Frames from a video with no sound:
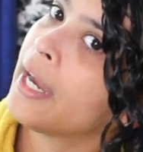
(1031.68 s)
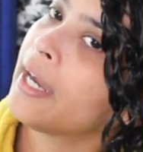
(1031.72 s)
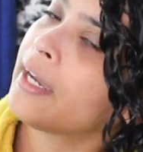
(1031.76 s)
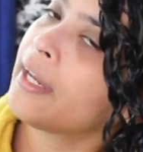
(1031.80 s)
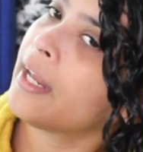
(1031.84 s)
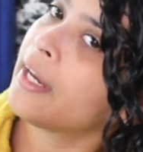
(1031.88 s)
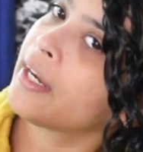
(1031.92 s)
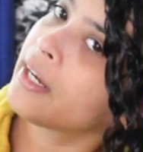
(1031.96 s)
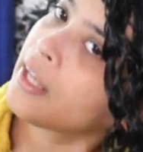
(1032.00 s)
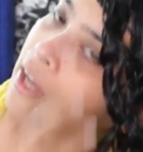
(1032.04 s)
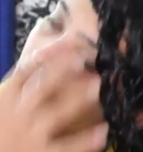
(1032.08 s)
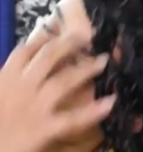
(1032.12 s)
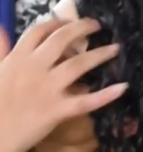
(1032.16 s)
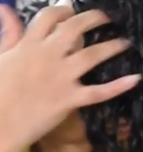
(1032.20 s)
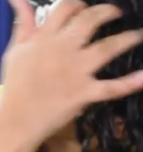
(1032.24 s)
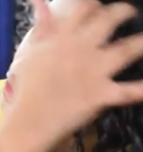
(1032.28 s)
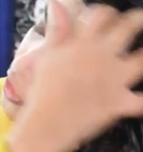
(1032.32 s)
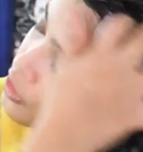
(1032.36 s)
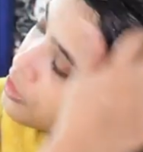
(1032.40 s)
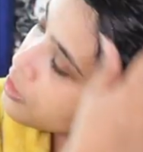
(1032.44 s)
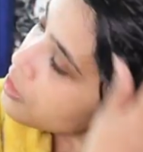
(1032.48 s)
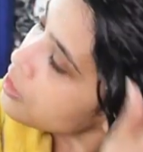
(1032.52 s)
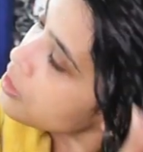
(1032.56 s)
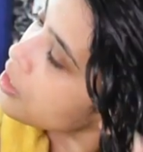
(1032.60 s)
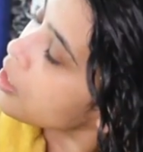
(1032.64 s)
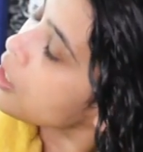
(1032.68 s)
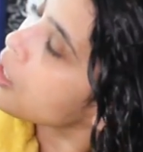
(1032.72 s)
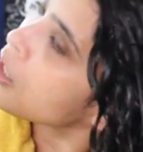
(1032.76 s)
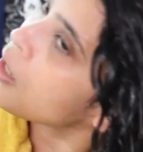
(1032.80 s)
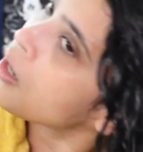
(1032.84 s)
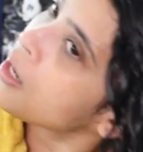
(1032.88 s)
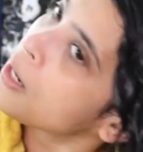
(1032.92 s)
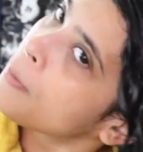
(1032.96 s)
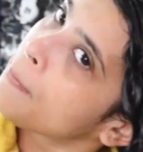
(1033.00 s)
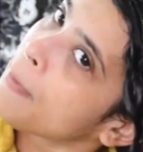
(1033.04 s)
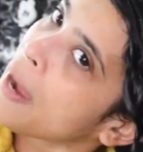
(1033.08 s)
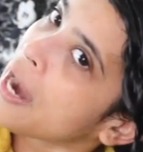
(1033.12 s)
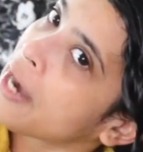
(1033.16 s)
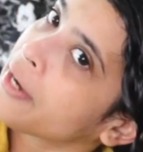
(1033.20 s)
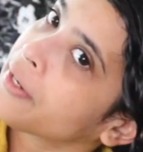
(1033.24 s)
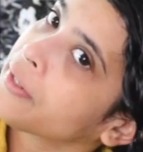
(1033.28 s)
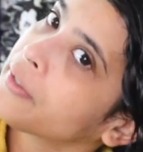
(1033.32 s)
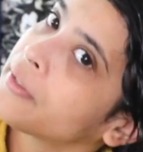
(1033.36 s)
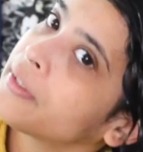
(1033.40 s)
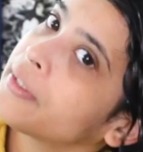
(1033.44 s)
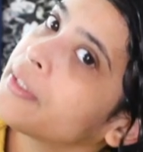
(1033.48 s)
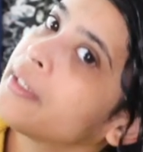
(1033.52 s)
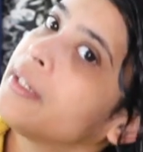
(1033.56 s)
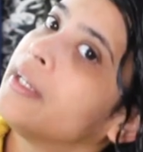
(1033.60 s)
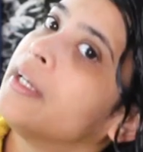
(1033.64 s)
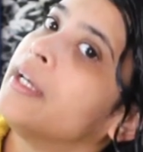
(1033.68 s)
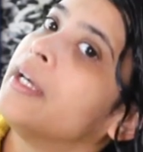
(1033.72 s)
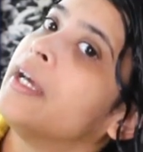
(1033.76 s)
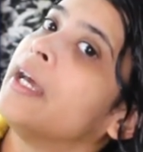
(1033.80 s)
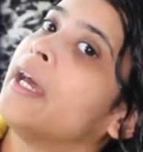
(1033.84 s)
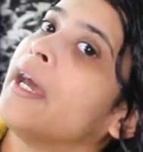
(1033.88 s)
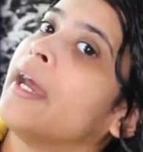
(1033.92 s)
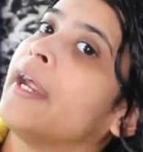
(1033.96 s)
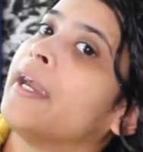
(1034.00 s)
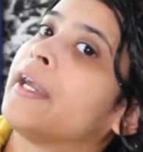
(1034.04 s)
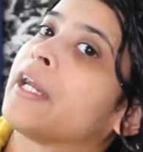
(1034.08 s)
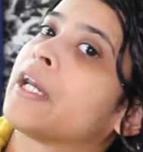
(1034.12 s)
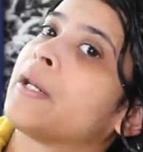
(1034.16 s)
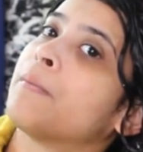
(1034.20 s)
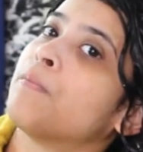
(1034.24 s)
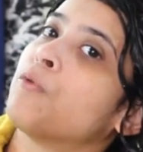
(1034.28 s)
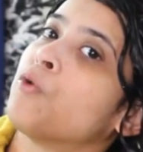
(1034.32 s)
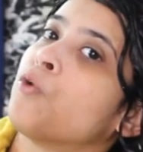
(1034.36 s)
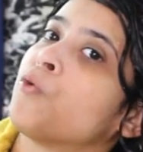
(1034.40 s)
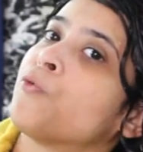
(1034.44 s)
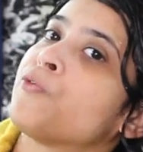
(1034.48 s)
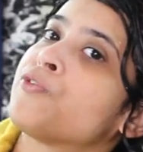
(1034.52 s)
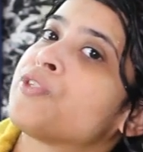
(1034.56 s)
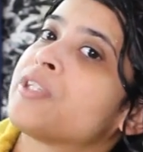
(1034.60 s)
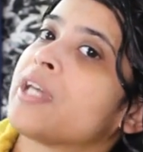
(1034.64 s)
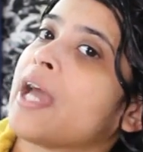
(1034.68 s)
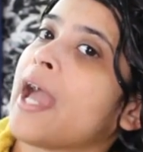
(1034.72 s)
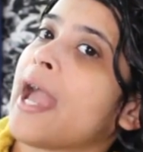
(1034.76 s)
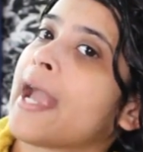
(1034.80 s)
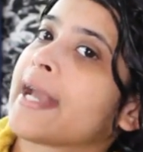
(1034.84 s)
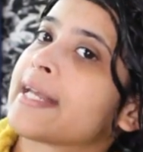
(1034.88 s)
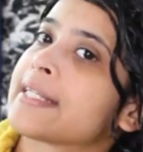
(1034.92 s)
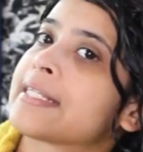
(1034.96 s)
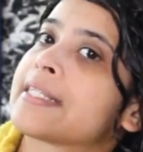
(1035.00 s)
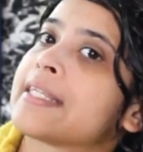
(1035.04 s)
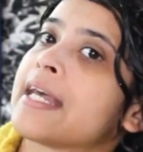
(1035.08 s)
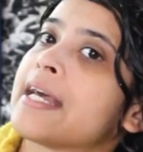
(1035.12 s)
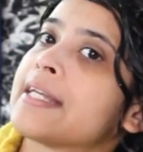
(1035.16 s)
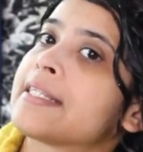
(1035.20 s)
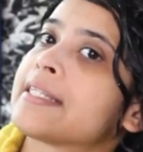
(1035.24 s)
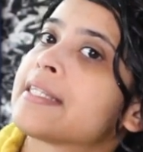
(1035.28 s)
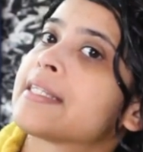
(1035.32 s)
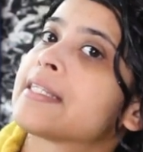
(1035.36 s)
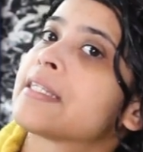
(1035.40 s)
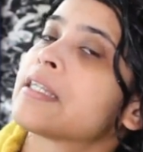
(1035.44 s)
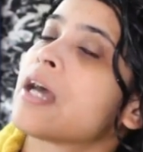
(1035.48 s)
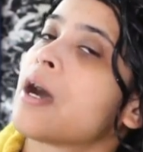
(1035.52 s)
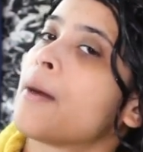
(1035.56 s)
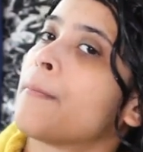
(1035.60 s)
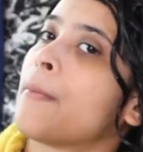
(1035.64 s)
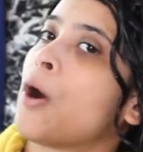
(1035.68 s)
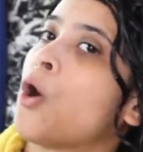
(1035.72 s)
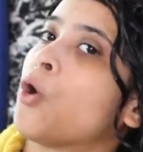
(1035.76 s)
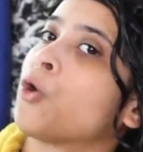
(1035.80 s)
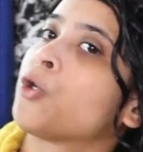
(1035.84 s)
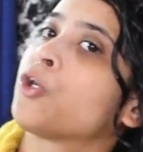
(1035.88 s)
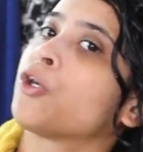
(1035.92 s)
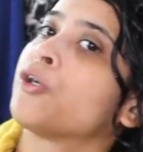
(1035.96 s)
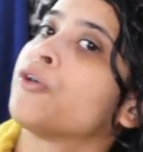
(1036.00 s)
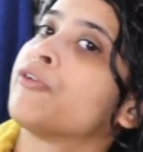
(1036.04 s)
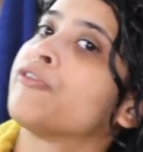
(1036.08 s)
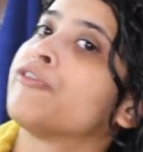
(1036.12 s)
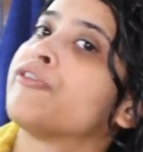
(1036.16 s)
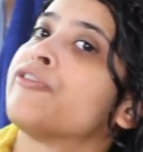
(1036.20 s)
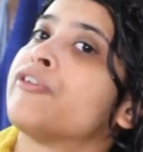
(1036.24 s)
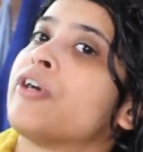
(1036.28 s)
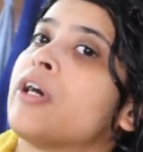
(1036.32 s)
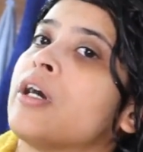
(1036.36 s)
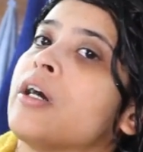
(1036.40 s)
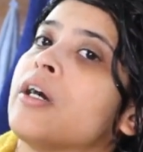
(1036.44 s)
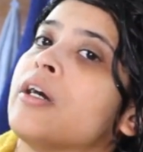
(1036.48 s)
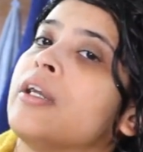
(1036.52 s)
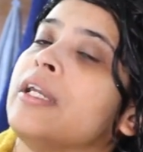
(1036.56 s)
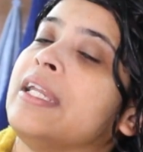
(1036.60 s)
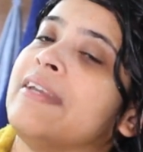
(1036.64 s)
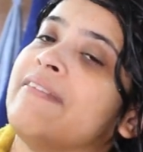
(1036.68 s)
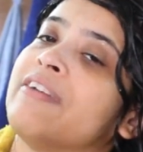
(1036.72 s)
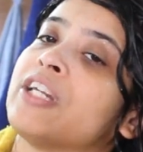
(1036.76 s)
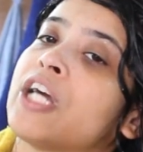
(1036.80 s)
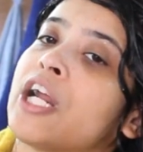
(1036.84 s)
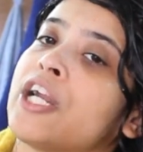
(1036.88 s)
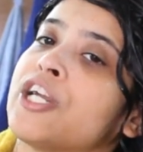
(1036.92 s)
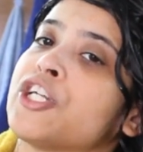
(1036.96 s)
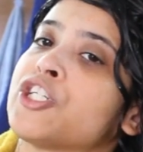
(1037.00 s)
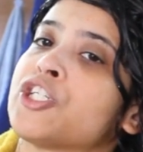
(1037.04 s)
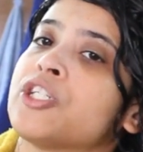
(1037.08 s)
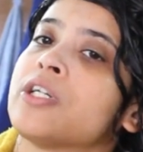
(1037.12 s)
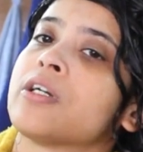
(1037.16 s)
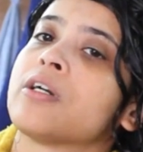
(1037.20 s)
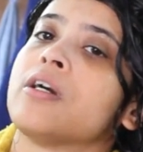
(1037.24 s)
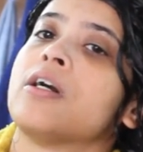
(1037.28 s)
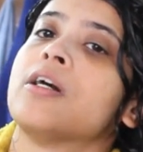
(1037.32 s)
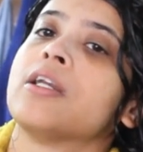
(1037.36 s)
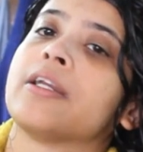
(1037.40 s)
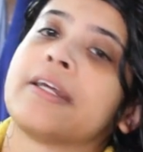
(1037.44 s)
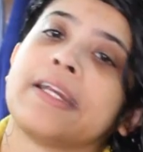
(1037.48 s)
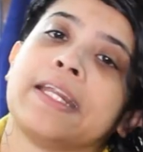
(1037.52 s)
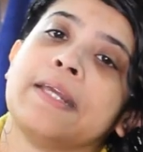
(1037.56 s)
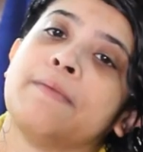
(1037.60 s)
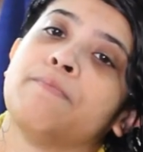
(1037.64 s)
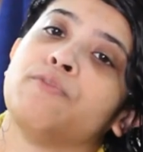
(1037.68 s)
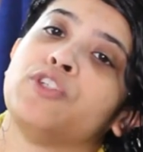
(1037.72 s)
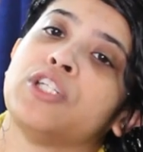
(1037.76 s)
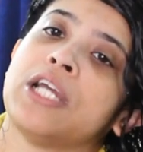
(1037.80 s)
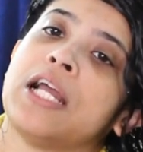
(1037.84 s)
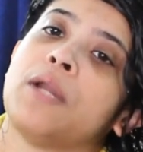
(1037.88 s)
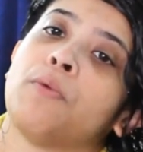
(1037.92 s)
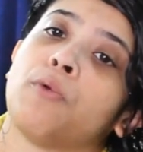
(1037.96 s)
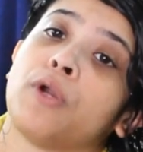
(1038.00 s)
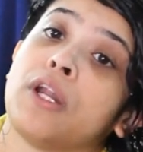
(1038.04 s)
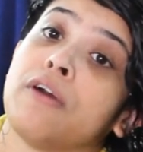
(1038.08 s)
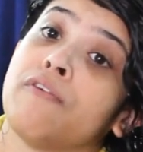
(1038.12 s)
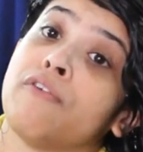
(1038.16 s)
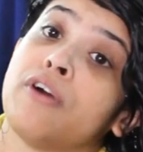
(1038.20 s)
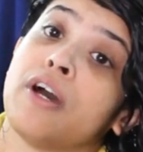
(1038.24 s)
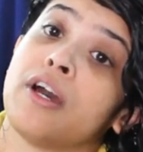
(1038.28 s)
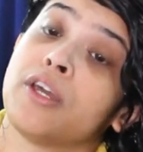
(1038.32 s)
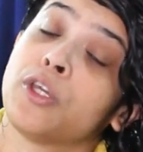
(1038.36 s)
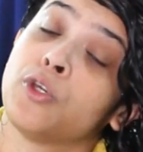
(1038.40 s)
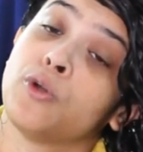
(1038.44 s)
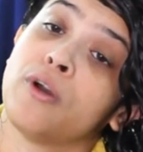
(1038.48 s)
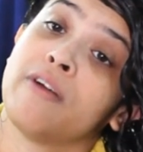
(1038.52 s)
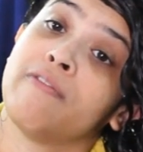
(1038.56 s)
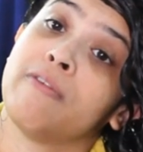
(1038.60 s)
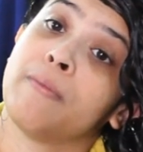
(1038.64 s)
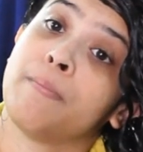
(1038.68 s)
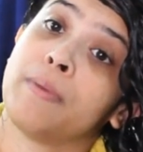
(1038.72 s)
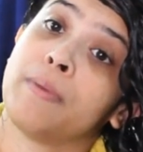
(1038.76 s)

It encourages the curl pattern. It removes excess amount of leave-in conditioner, curl cream, gel, whatever you have